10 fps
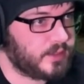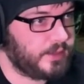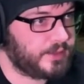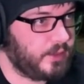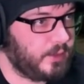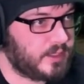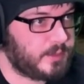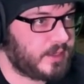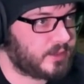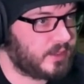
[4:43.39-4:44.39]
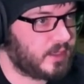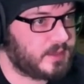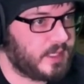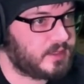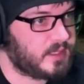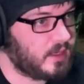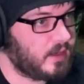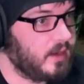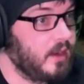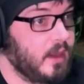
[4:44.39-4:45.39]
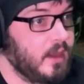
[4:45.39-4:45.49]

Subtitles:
so there's no special circumstances here.